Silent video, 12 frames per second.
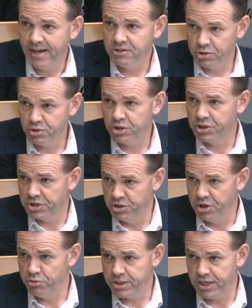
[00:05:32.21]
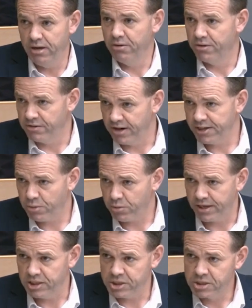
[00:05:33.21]
such as Newtown or anywhere
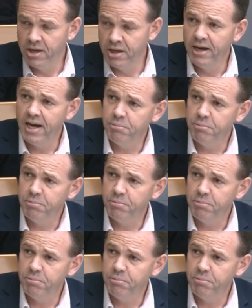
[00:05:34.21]
else uh,